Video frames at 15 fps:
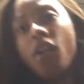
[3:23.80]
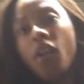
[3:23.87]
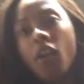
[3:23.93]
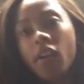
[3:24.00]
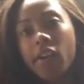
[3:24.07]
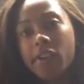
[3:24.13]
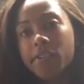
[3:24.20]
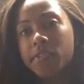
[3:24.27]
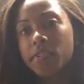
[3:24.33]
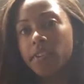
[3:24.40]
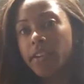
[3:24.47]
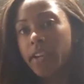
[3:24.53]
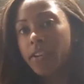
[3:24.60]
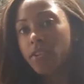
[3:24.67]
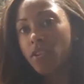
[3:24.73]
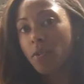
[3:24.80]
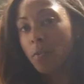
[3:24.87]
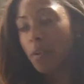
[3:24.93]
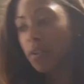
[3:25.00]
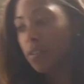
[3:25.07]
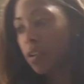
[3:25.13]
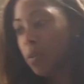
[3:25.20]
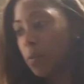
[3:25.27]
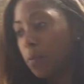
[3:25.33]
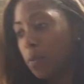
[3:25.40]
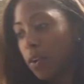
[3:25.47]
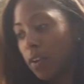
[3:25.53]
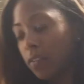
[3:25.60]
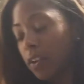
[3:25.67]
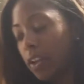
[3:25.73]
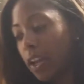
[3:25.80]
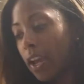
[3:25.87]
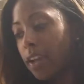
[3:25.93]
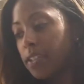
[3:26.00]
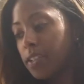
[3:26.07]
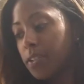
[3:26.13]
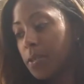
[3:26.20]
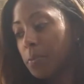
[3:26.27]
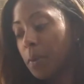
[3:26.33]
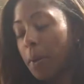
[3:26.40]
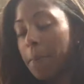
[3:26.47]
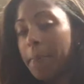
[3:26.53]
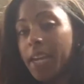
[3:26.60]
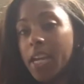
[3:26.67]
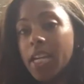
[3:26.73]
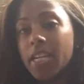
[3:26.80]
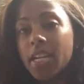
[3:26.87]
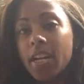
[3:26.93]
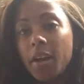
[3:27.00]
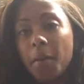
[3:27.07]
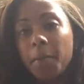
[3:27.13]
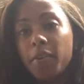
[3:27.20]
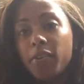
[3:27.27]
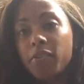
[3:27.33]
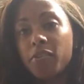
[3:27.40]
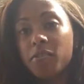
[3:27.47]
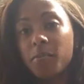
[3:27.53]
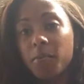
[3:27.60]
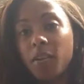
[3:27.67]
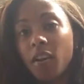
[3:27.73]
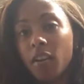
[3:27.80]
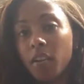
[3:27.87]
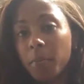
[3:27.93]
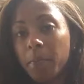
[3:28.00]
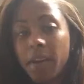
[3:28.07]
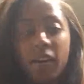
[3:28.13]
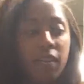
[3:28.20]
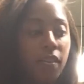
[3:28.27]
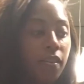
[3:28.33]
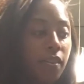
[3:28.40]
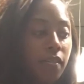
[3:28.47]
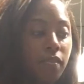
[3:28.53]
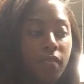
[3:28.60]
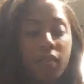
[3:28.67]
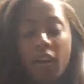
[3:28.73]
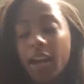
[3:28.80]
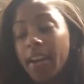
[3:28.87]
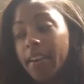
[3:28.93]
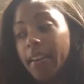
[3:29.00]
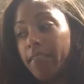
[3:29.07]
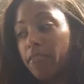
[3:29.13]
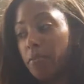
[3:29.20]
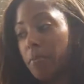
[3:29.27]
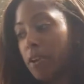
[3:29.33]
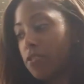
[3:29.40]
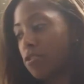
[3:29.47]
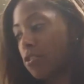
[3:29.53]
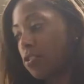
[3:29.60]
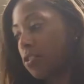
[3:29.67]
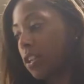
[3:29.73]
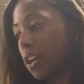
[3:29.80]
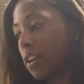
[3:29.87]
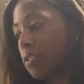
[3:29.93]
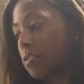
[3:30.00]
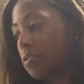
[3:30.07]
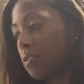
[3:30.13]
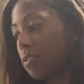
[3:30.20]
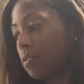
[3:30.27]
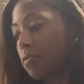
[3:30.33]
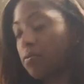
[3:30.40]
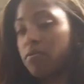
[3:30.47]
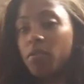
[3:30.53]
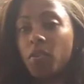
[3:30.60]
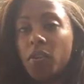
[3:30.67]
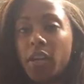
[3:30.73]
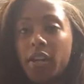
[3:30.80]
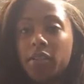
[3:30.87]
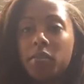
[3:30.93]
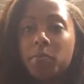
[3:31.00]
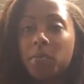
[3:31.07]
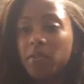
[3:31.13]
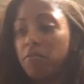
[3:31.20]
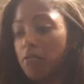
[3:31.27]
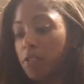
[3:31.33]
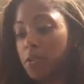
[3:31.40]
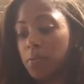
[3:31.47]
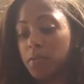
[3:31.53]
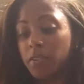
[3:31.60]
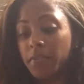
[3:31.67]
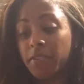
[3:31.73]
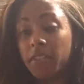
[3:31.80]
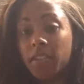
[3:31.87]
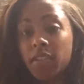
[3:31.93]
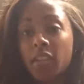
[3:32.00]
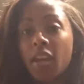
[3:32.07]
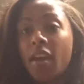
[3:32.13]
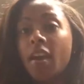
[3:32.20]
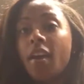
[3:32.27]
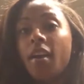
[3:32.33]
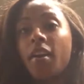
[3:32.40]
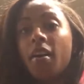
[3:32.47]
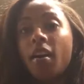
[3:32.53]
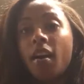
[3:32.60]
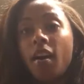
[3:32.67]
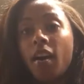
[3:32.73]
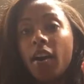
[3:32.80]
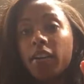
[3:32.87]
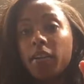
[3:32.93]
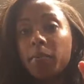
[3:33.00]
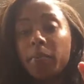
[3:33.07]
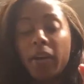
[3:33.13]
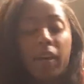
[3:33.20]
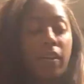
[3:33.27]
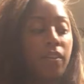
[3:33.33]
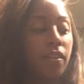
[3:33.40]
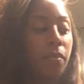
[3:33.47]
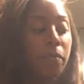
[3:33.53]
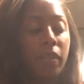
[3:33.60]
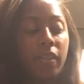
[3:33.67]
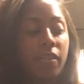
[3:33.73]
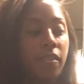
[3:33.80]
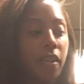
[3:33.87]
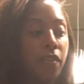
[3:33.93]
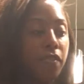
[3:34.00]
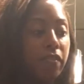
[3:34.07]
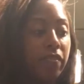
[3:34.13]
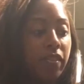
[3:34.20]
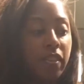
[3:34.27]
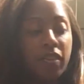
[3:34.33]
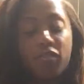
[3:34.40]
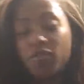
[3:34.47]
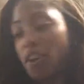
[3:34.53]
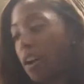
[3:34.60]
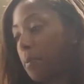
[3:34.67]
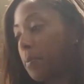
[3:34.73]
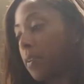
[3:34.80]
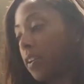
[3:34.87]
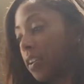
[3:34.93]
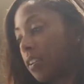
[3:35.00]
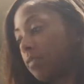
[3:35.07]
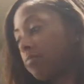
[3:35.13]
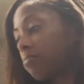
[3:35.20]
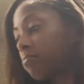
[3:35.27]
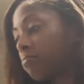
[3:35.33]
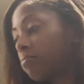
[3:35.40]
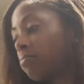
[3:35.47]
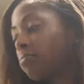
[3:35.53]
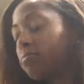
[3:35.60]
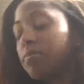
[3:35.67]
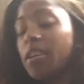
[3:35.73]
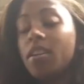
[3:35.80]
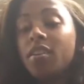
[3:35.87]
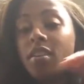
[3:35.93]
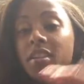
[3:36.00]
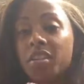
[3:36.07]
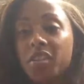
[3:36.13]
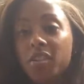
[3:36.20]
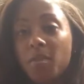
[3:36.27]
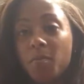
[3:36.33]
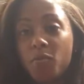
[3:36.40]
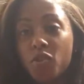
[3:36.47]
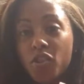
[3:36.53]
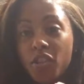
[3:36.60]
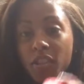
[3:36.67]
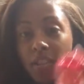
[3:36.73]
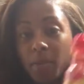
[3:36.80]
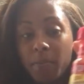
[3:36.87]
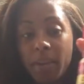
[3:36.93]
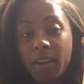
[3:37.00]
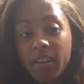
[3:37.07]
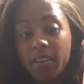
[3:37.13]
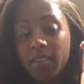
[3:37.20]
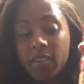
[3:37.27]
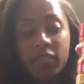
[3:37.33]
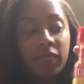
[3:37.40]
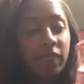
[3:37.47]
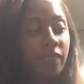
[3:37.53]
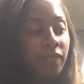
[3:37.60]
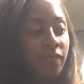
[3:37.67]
Alright, so in case you're wondering what I'm going to add into my meat, I'm going to use some garlic powder. I never measure, you guys, so don't ask me for specifics. Onion powder, because I don't feel like chopping. Some chili powder.